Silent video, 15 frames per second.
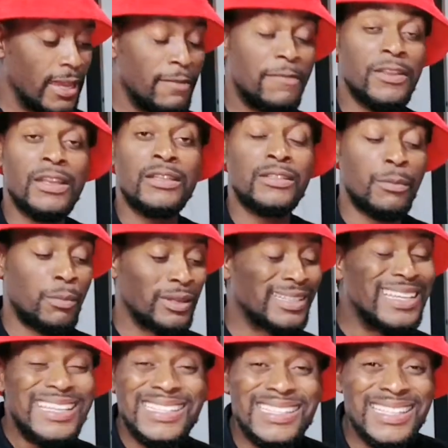If it's
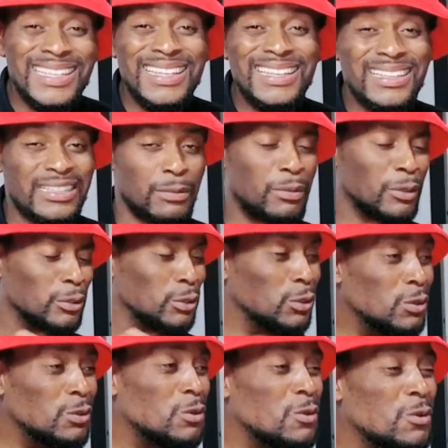about kissing, it's about
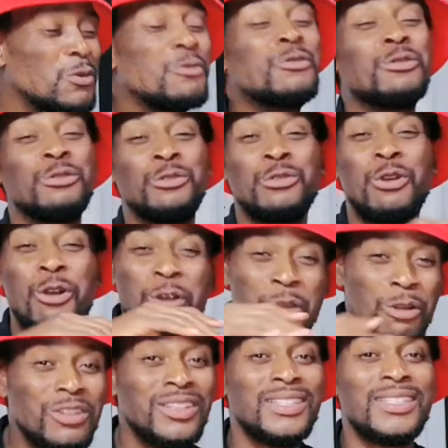you who do
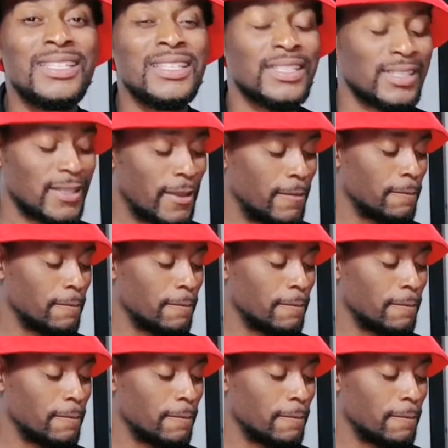all these things.